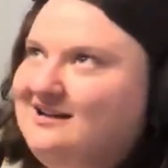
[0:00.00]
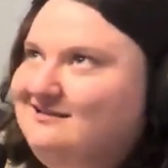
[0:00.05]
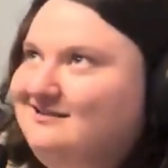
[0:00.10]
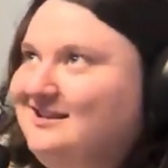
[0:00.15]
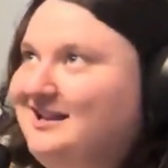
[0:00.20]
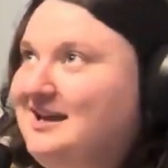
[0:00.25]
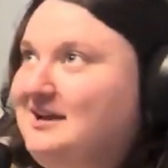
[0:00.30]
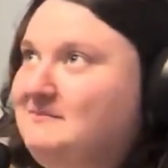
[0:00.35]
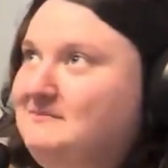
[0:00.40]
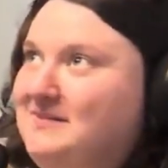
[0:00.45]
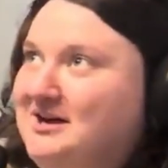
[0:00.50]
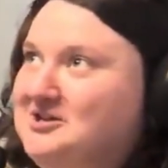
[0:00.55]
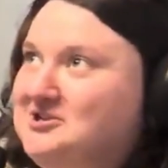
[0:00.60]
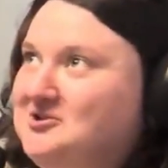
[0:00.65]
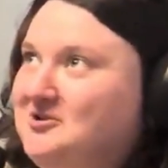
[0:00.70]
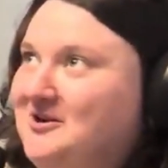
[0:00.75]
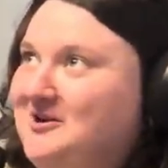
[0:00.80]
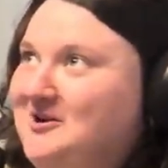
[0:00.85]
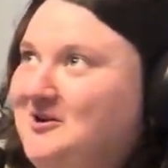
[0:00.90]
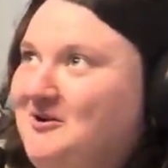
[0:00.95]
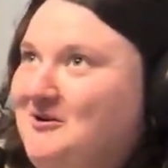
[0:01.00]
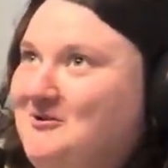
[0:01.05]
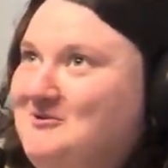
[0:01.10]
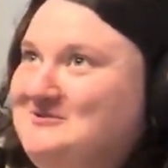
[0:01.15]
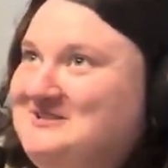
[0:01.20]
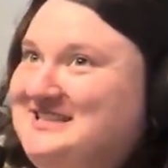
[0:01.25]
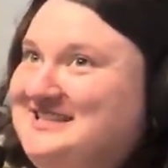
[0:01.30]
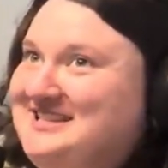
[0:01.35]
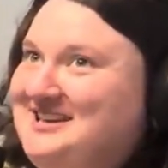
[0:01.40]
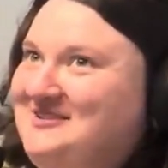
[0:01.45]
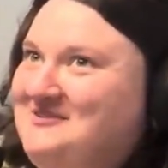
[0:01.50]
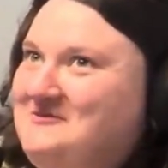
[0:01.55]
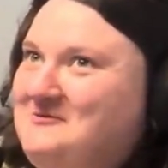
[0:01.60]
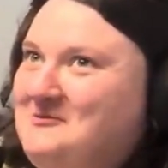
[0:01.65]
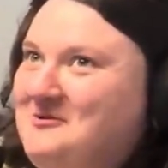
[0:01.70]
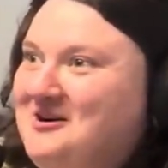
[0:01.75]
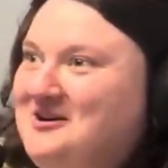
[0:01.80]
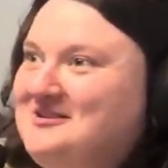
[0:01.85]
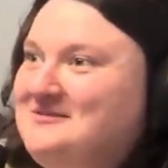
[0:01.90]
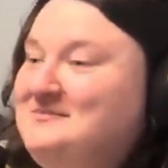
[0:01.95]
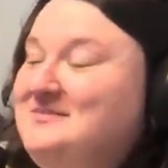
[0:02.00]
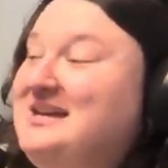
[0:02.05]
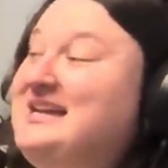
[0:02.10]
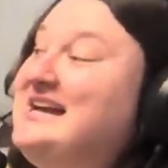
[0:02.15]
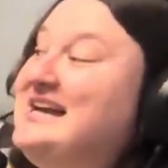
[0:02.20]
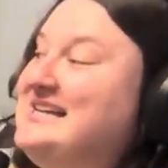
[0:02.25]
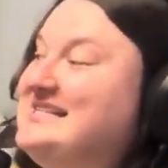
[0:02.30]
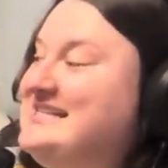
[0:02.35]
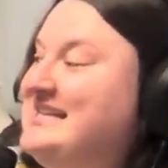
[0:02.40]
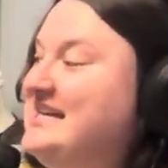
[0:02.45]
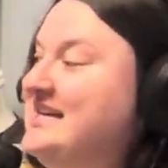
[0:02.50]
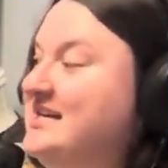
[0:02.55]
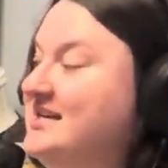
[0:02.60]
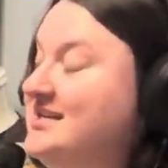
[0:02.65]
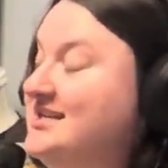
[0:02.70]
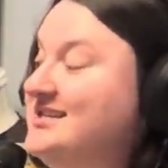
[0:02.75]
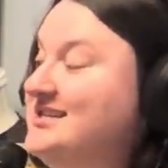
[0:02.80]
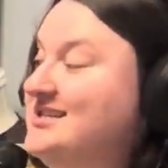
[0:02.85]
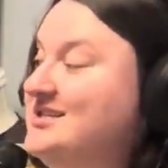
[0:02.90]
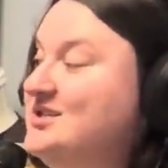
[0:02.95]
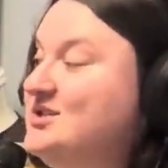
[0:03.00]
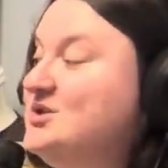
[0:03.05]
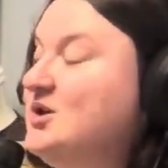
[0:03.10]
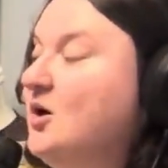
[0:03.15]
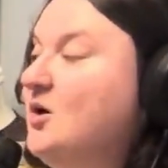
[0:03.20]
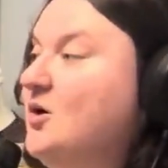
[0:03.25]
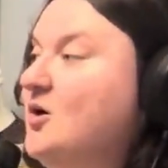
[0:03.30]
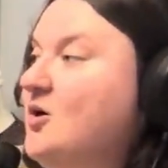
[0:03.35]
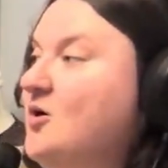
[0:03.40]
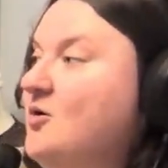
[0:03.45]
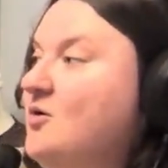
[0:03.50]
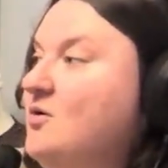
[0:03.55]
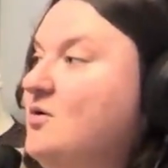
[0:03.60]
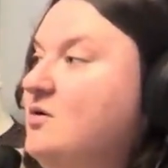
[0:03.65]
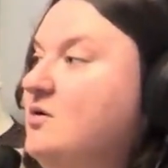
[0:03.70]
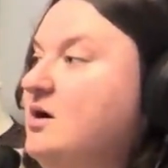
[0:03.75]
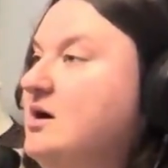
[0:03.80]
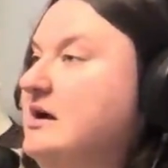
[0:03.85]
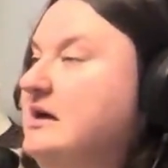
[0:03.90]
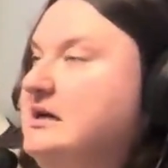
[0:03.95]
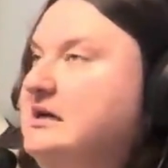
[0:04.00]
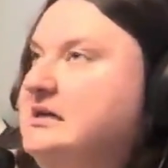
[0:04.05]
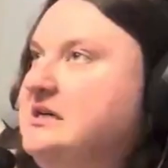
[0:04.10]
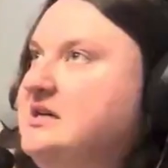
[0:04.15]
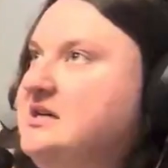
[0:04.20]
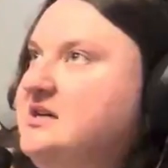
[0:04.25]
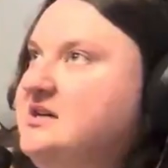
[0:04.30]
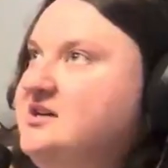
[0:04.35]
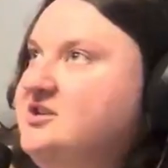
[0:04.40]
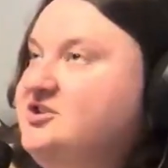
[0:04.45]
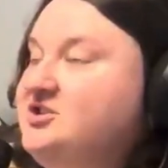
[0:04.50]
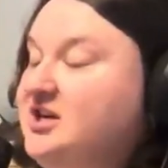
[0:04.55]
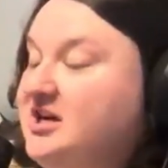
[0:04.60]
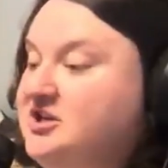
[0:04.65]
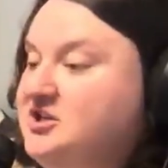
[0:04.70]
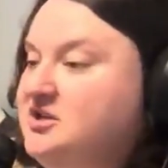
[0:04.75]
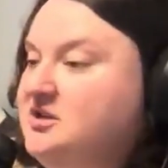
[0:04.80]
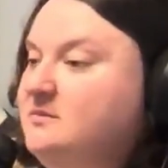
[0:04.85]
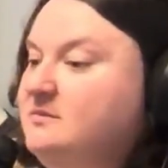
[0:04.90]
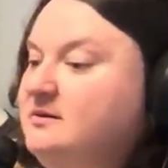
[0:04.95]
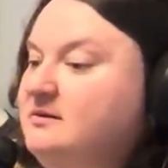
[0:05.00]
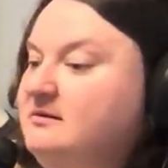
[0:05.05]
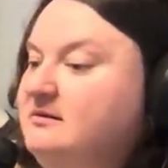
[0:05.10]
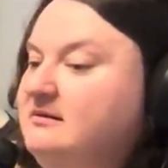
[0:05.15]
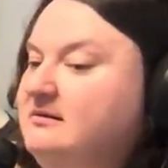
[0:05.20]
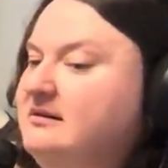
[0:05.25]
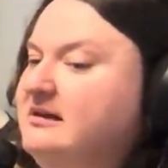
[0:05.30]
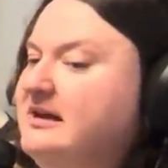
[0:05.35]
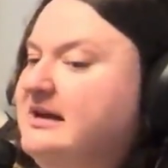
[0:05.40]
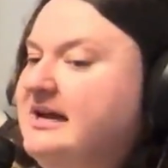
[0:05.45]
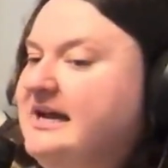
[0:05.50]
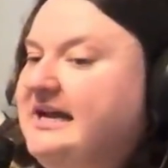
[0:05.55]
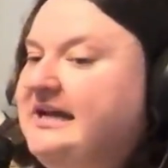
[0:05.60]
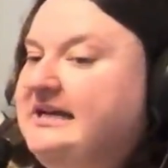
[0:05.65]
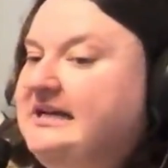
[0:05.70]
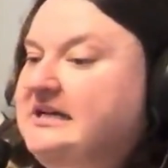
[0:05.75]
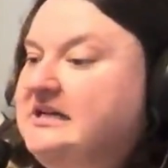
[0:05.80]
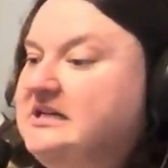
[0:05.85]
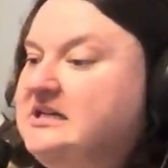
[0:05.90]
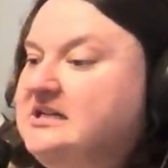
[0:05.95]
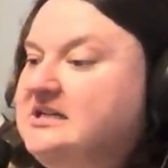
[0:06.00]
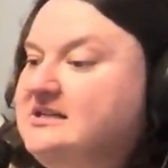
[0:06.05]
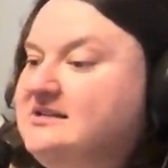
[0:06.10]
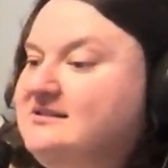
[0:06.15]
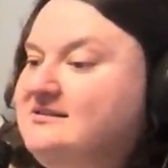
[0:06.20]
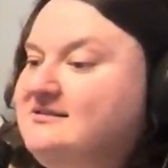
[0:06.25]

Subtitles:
like measuring your own self-worth because it is so changeable. It is